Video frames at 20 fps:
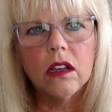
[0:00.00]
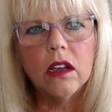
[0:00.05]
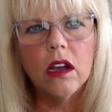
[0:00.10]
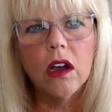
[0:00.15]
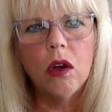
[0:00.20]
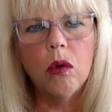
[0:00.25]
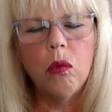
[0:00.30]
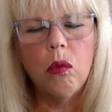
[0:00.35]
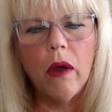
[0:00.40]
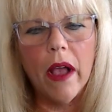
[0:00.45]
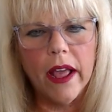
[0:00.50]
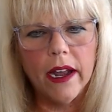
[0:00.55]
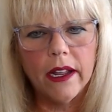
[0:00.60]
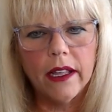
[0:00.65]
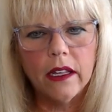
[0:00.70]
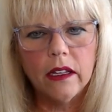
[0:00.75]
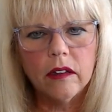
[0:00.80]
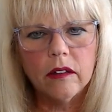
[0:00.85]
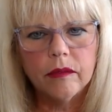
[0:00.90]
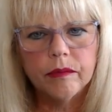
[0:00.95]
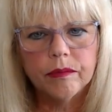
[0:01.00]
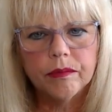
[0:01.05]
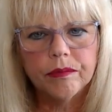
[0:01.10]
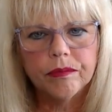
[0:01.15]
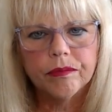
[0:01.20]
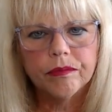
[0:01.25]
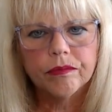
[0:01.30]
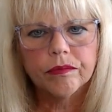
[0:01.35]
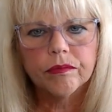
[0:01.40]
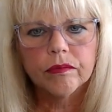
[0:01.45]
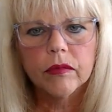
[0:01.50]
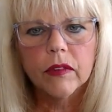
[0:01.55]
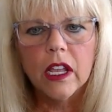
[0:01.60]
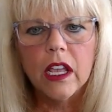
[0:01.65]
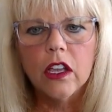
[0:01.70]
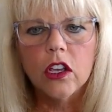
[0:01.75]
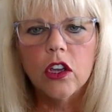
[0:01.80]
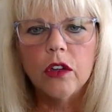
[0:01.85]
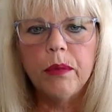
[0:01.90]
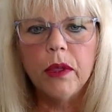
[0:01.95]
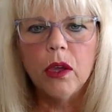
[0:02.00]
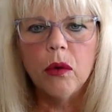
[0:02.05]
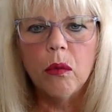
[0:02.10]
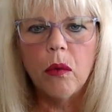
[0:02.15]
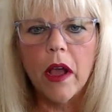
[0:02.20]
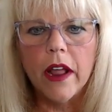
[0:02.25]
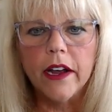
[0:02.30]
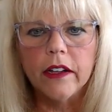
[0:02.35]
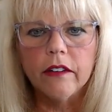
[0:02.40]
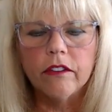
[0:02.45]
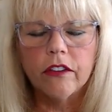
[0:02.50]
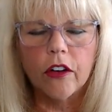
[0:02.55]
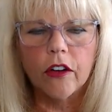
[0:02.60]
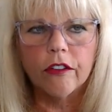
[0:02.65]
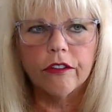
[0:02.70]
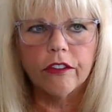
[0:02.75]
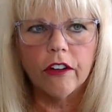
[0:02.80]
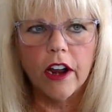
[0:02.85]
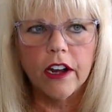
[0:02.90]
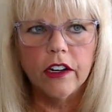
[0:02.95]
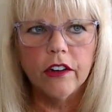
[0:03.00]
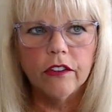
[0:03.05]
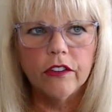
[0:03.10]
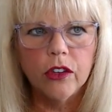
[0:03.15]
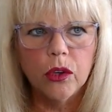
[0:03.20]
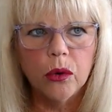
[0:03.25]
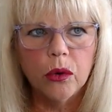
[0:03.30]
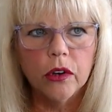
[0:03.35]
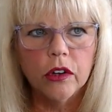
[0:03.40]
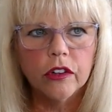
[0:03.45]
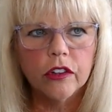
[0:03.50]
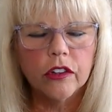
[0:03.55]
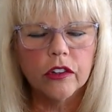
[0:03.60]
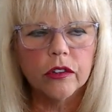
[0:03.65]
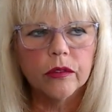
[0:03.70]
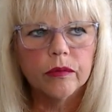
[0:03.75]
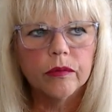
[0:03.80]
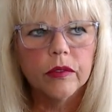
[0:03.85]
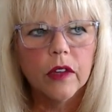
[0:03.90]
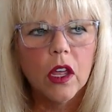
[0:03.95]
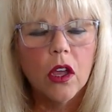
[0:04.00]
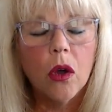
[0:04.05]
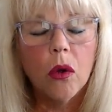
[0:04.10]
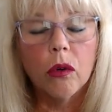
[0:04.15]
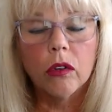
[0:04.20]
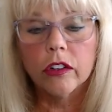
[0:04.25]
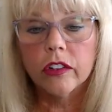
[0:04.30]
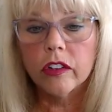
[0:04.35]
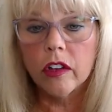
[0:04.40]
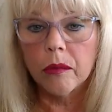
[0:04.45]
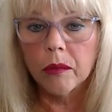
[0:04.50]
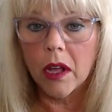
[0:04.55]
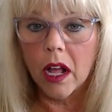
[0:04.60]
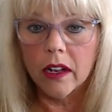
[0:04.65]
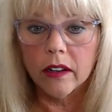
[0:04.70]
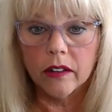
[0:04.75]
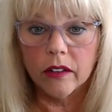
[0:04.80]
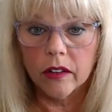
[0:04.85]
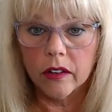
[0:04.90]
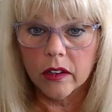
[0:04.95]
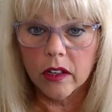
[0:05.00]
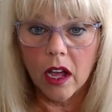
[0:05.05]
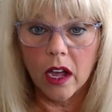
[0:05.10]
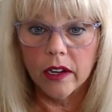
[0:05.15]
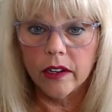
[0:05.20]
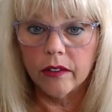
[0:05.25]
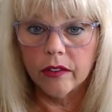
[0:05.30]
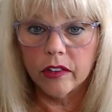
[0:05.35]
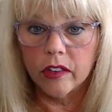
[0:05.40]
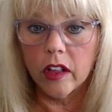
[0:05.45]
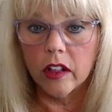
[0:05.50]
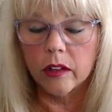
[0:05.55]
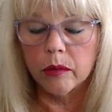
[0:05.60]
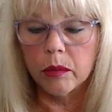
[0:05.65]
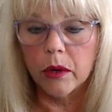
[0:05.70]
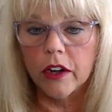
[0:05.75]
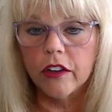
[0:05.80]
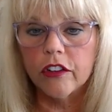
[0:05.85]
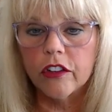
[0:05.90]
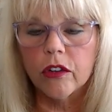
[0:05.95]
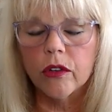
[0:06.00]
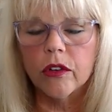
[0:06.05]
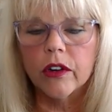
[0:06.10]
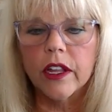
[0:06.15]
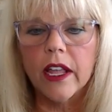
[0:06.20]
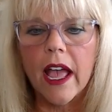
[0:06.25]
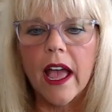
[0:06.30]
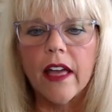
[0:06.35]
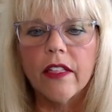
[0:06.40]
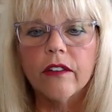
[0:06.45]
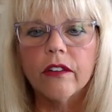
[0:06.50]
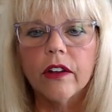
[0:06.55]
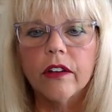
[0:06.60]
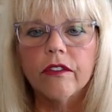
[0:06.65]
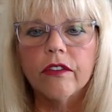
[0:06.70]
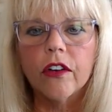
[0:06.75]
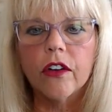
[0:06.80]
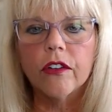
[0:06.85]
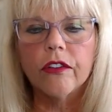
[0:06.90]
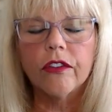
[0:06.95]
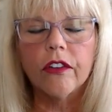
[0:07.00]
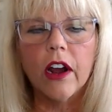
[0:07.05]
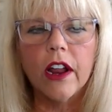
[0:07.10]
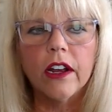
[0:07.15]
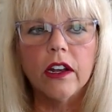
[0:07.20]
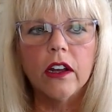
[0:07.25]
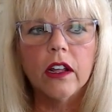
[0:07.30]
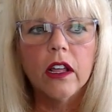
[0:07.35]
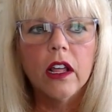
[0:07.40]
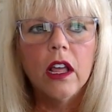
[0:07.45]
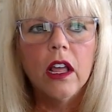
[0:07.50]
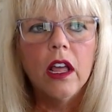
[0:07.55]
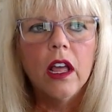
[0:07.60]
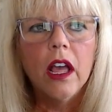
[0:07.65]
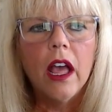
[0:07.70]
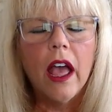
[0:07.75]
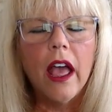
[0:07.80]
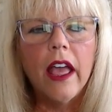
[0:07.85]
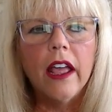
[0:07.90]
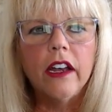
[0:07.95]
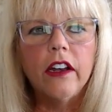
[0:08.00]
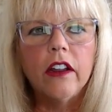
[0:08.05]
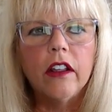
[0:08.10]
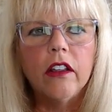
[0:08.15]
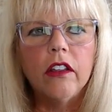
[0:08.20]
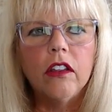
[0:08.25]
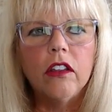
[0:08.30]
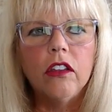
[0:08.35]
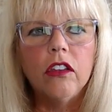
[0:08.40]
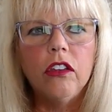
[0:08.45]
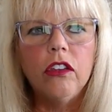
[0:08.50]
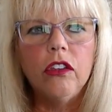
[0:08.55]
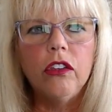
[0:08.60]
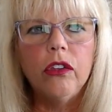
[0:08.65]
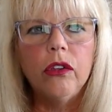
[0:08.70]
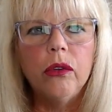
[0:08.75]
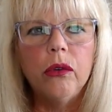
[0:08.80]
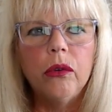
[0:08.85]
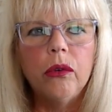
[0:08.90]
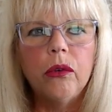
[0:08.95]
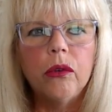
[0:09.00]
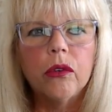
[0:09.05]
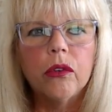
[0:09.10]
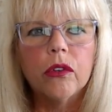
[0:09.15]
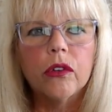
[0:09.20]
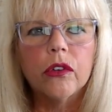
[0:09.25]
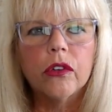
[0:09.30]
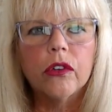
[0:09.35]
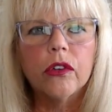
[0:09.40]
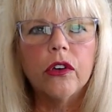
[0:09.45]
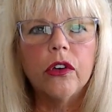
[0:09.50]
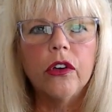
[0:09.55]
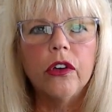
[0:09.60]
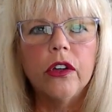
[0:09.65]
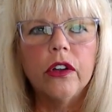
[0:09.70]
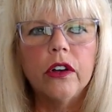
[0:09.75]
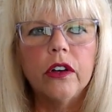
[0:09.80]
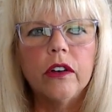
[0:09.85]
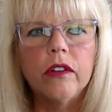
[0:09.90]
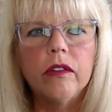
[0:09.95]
a wedding. It could be a wedding for a friend of yours or some kind of celebration or gathering for a friend. And you could